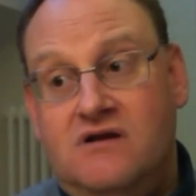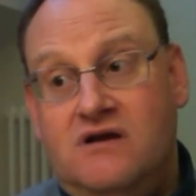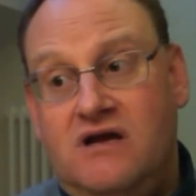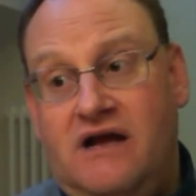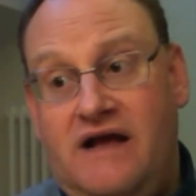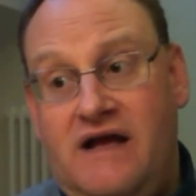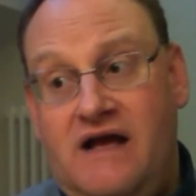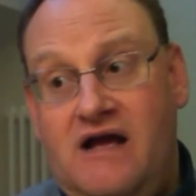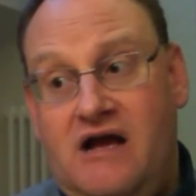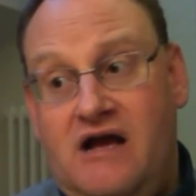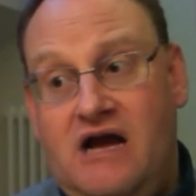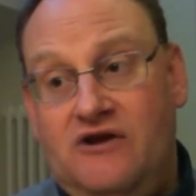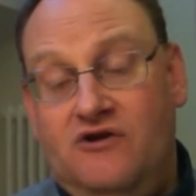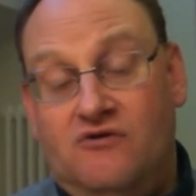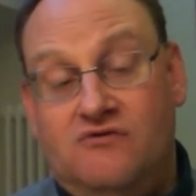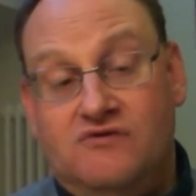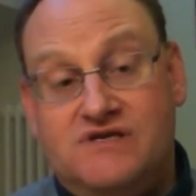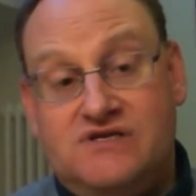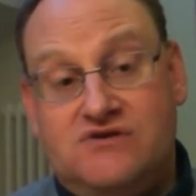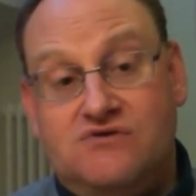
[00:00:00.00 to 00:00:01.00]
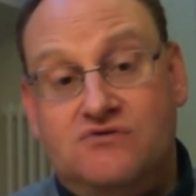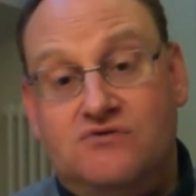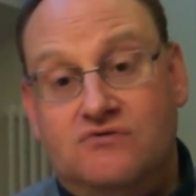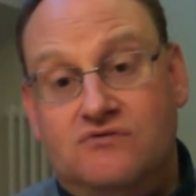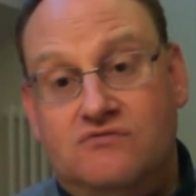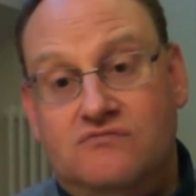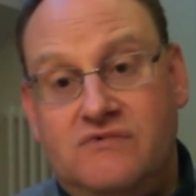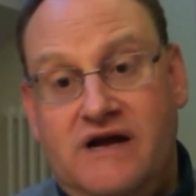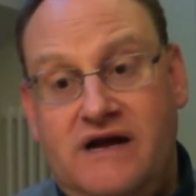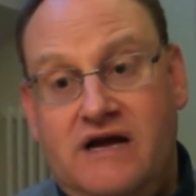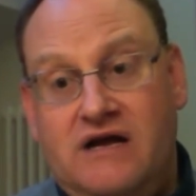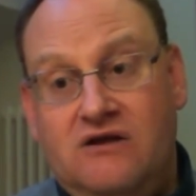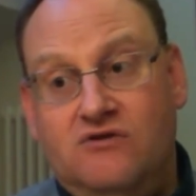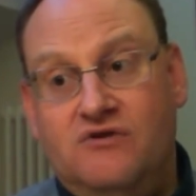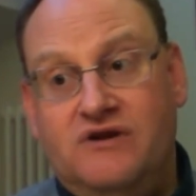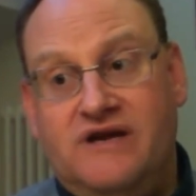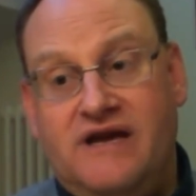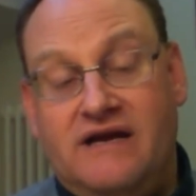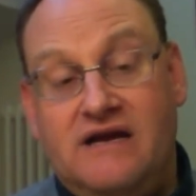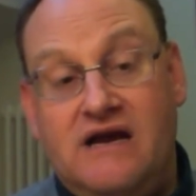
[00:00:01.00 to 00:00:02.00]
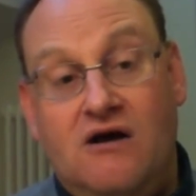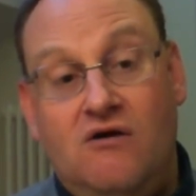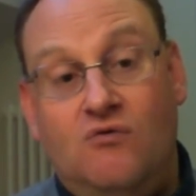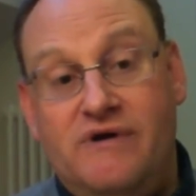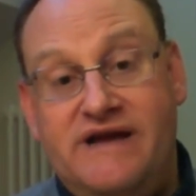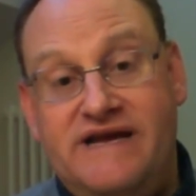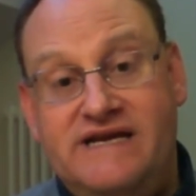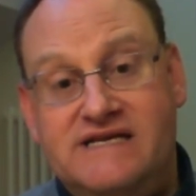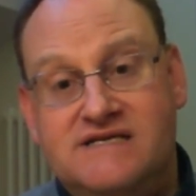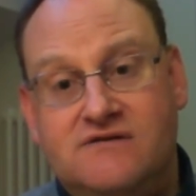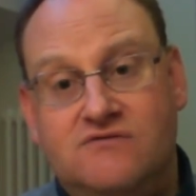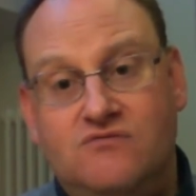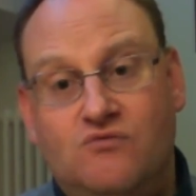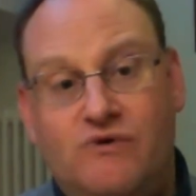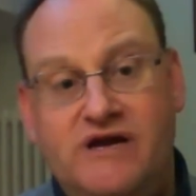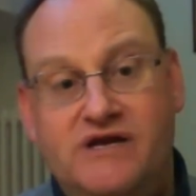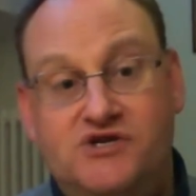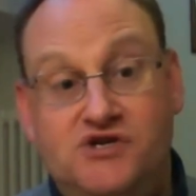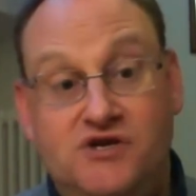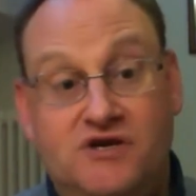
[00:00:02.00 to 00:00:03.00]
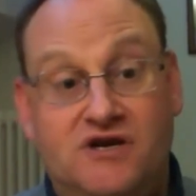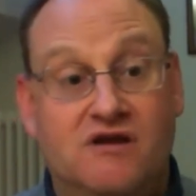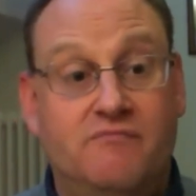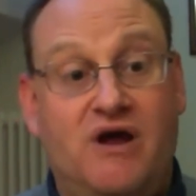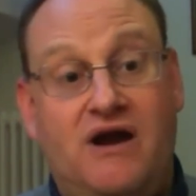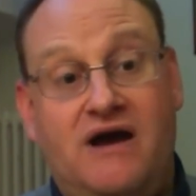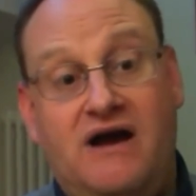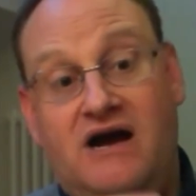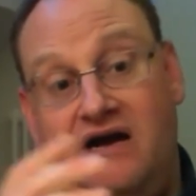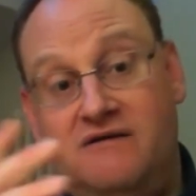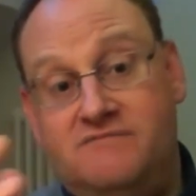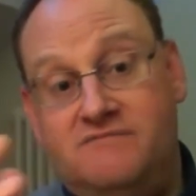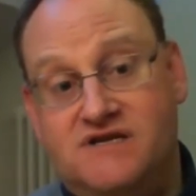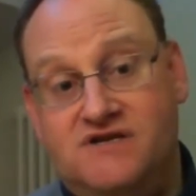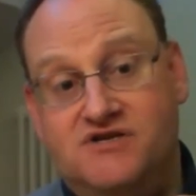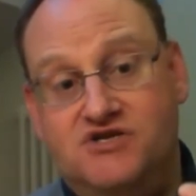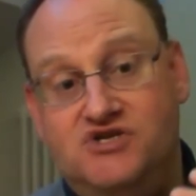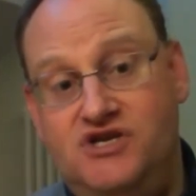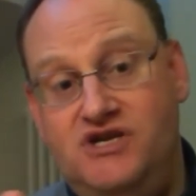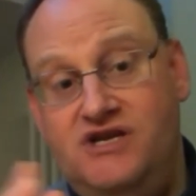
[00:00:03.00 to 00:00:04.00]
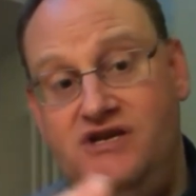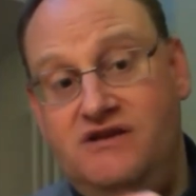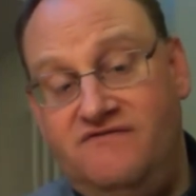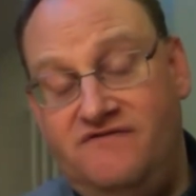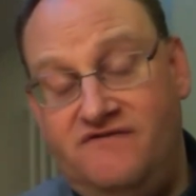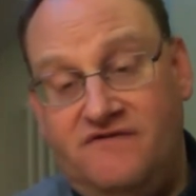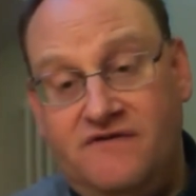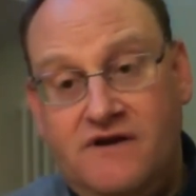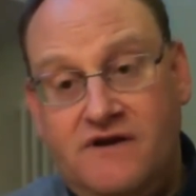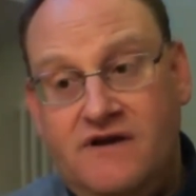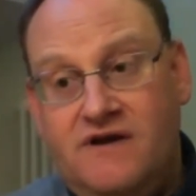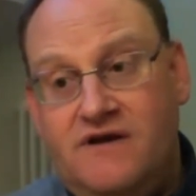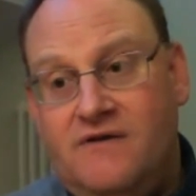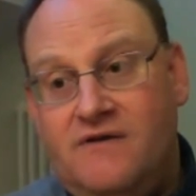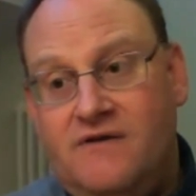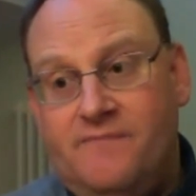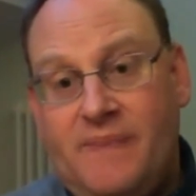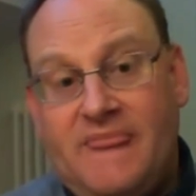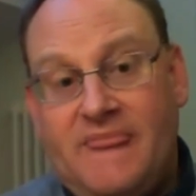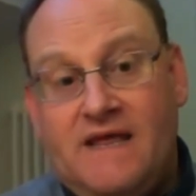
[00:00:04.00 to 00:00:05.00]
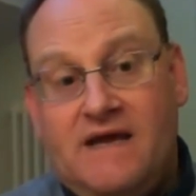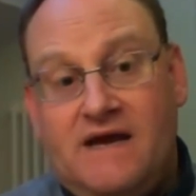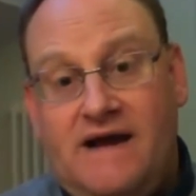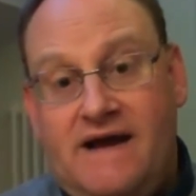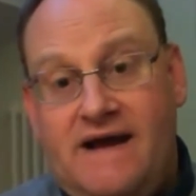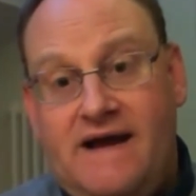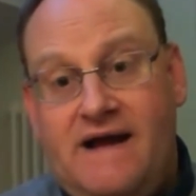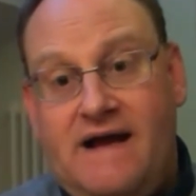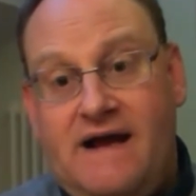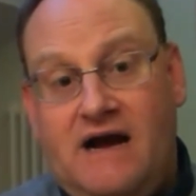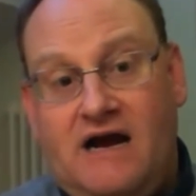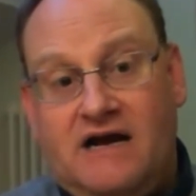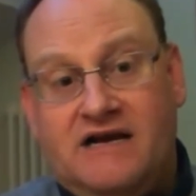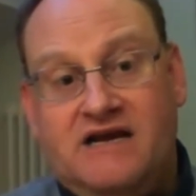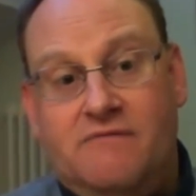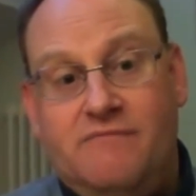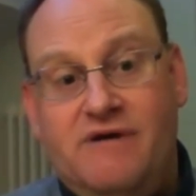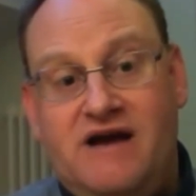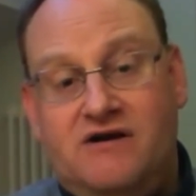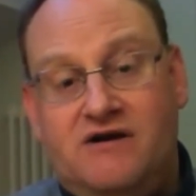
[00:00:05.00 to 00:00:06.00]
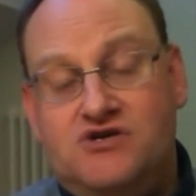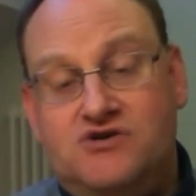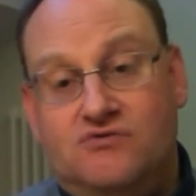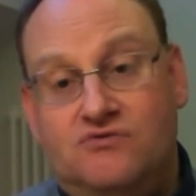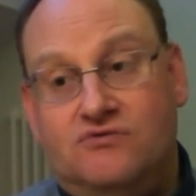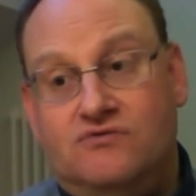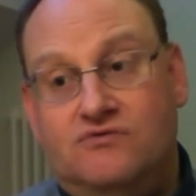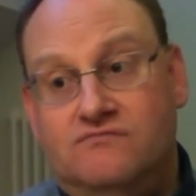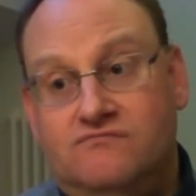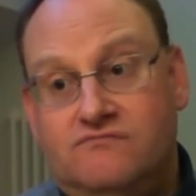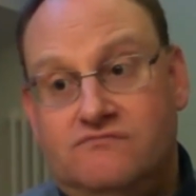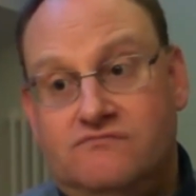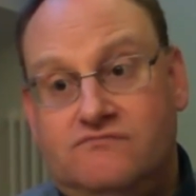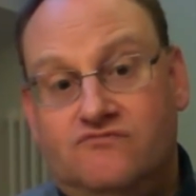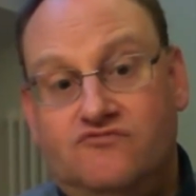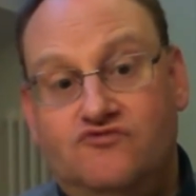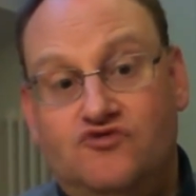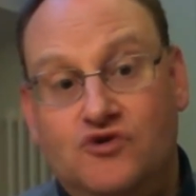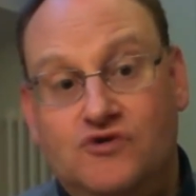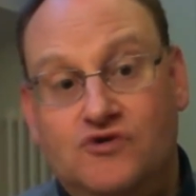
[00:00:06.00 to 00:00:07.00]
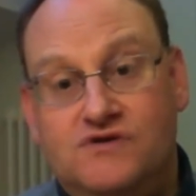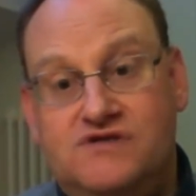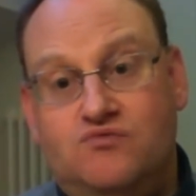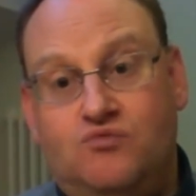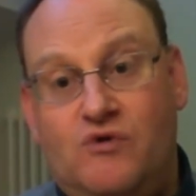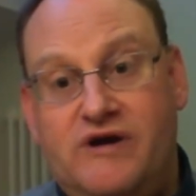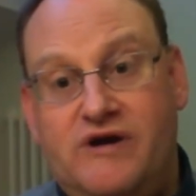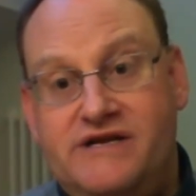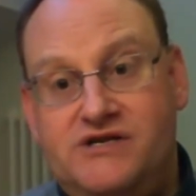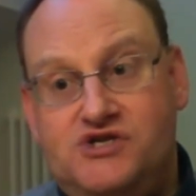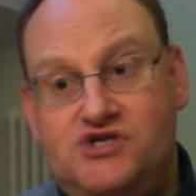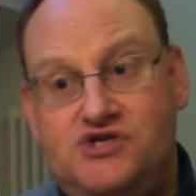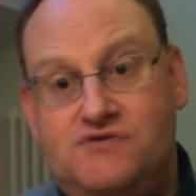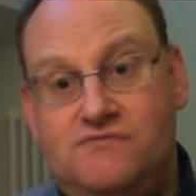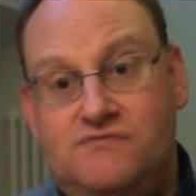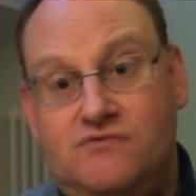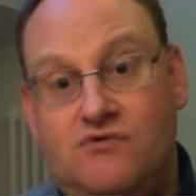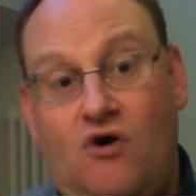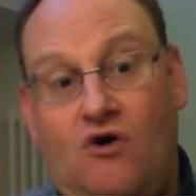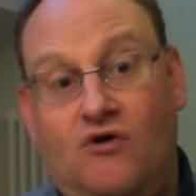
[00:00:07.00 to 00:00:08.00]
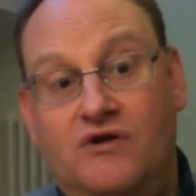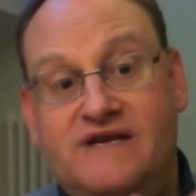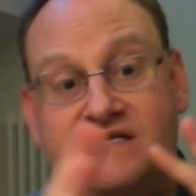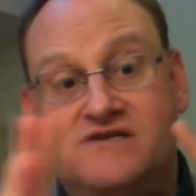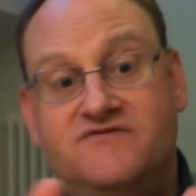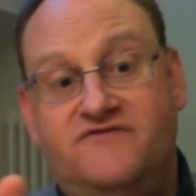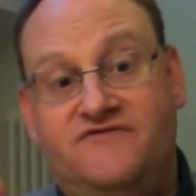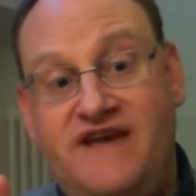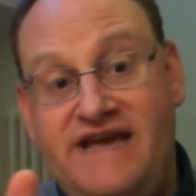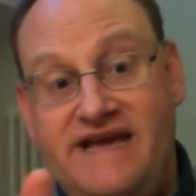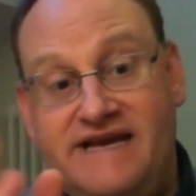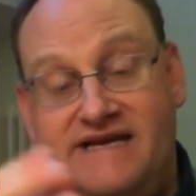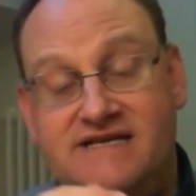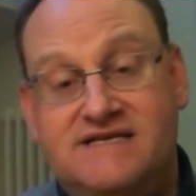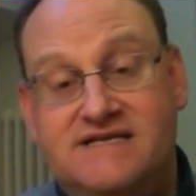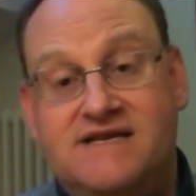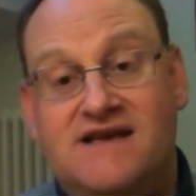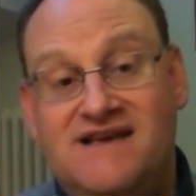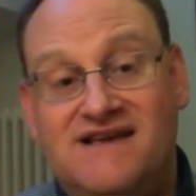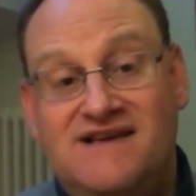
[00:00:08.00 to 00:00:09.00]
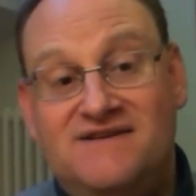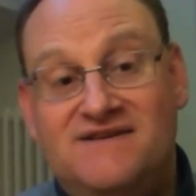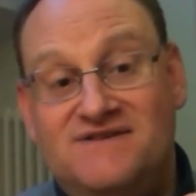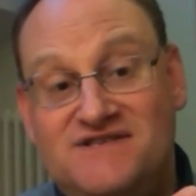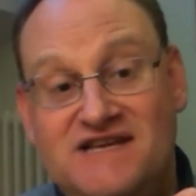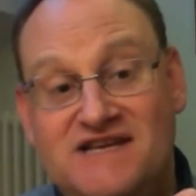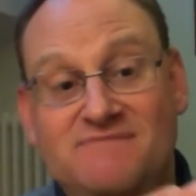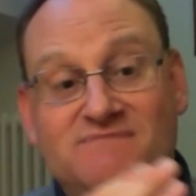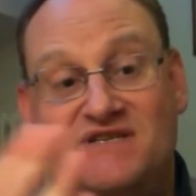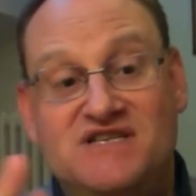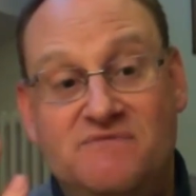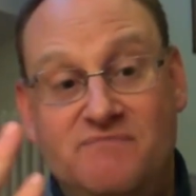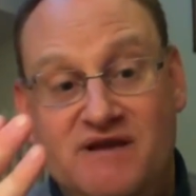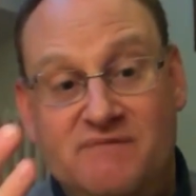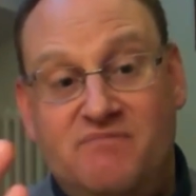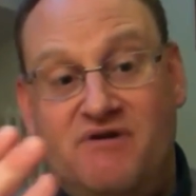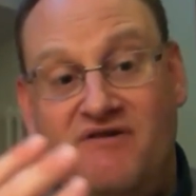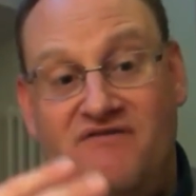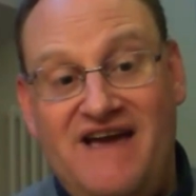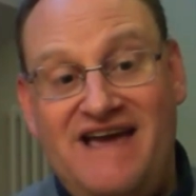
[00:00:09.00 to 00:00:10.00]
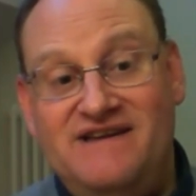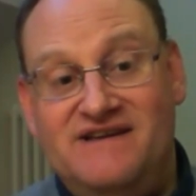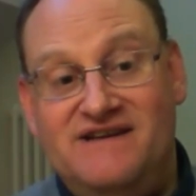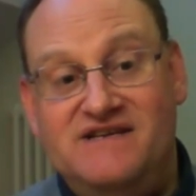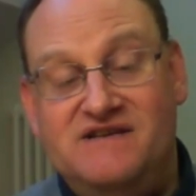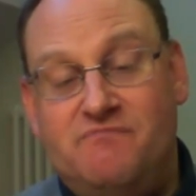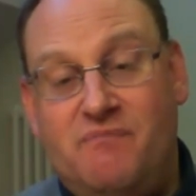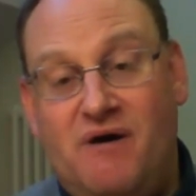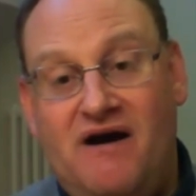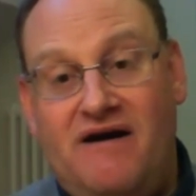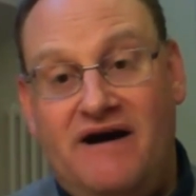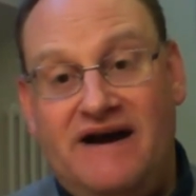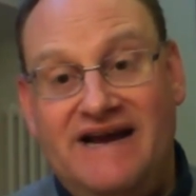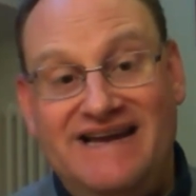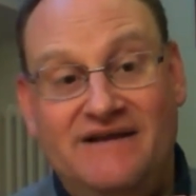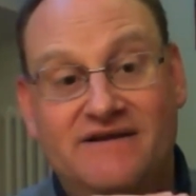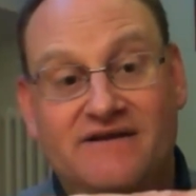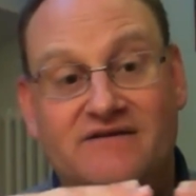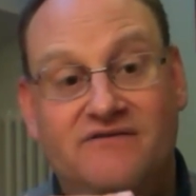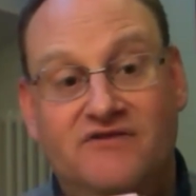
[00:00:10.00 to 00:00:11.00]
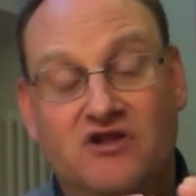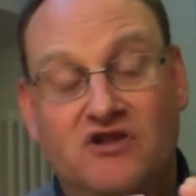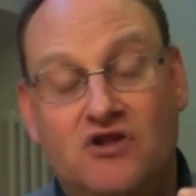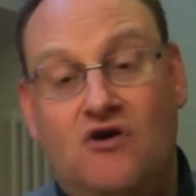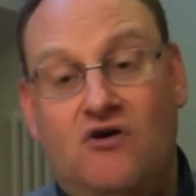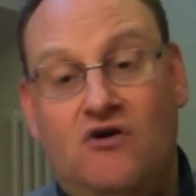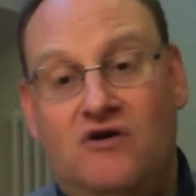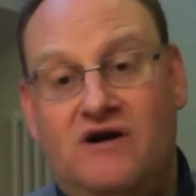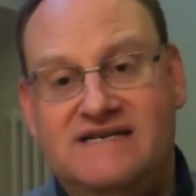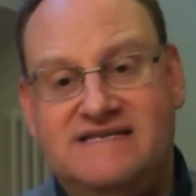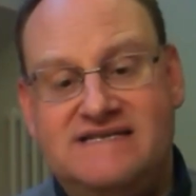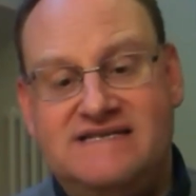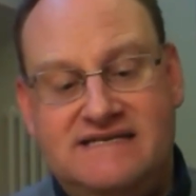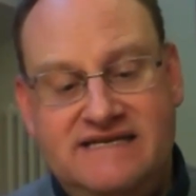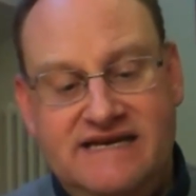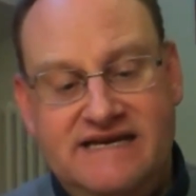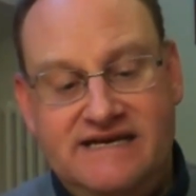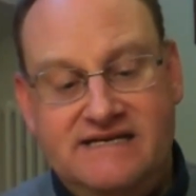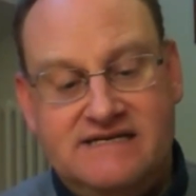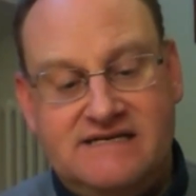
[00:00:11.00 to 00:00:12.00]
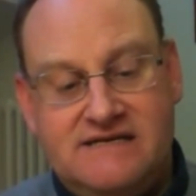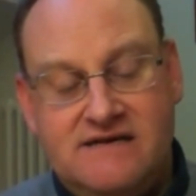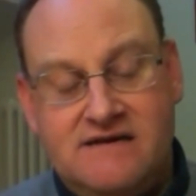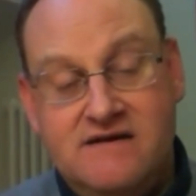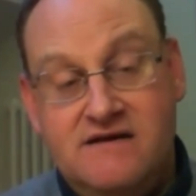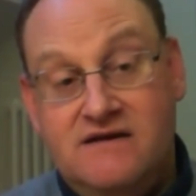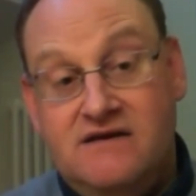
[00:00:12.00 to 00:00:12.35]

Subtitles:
And also looking at ways in which you can perhaps achieve a commercial route, which on its face seems to be prevented by the law as it is.